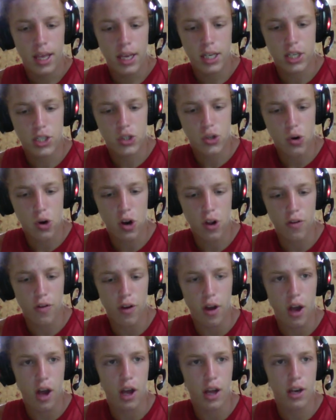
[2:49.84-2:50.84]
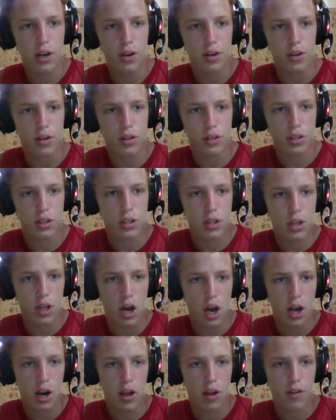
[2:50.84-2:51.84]
sort of
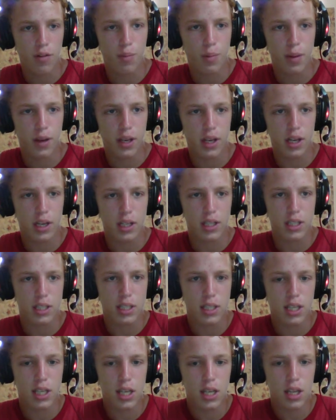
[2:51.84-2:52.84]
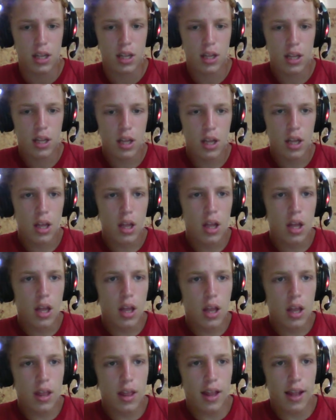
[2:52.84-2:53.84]
unthought of because
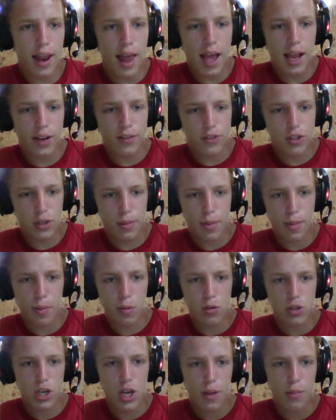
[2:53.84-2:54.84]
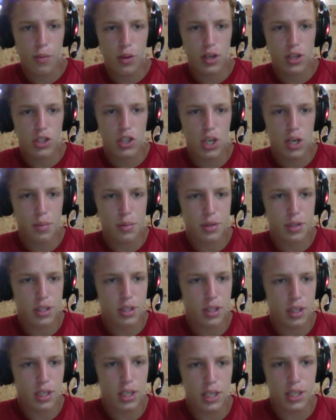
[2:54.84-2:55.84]
the lack of Super Bowl championships.
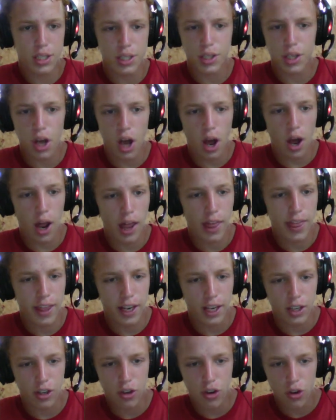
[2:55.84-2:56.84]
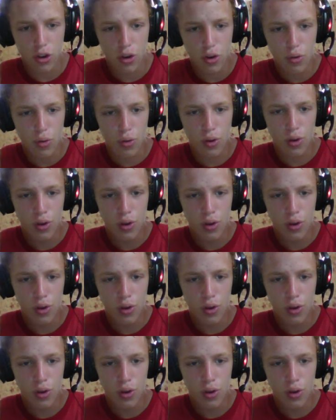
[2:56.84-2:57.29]
He's got, I think, 2.